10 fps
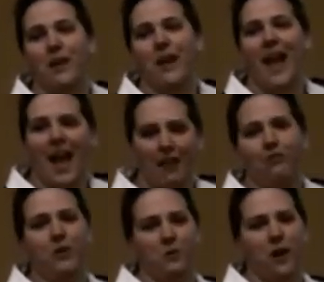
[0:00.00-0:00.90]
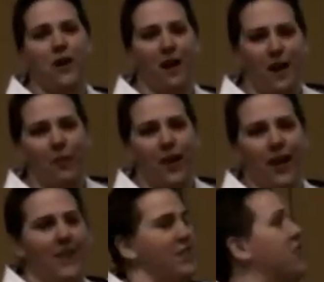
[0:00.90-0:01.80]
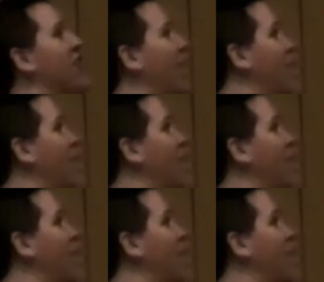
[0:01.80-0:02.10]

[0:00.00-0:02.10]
me everywhere I went as a